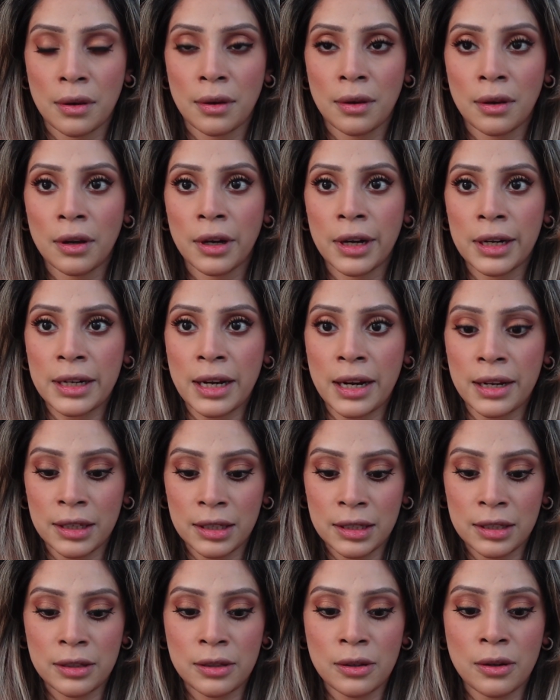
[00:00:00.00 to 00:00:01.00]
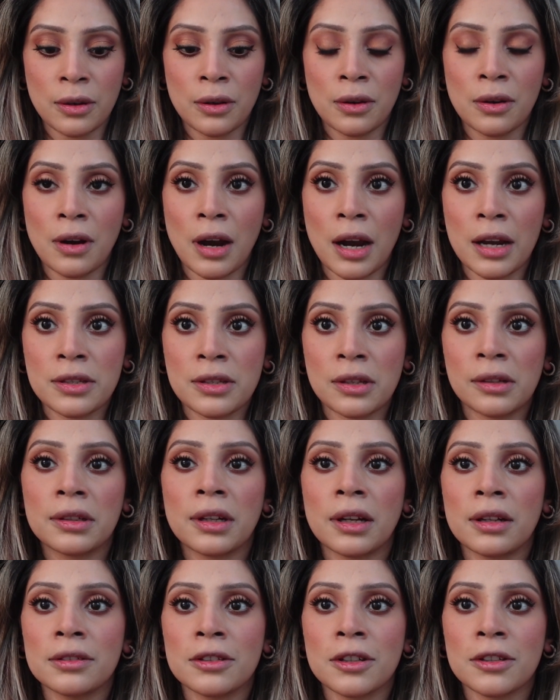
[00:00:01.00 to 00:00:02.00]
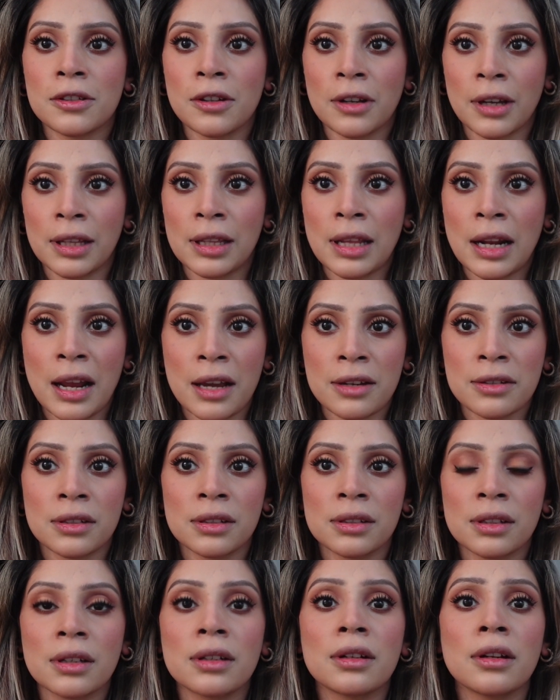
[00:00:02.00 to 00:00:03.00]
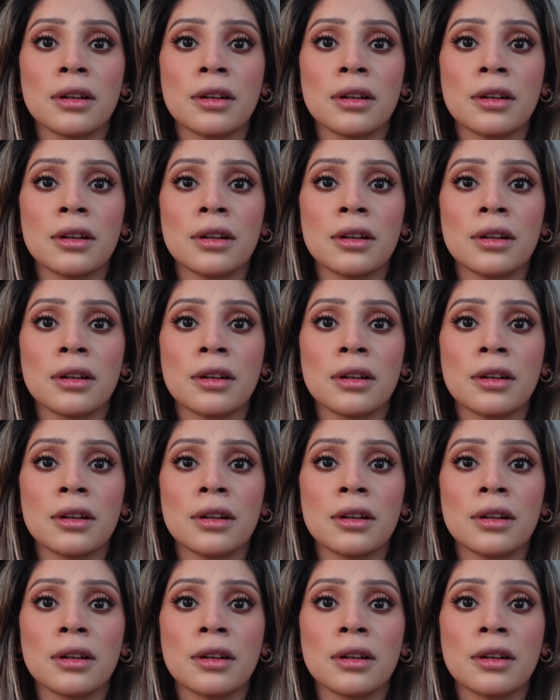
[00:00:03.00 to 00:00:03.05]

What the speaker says: Alright guys, so eyes all done. Just look at the lashes, it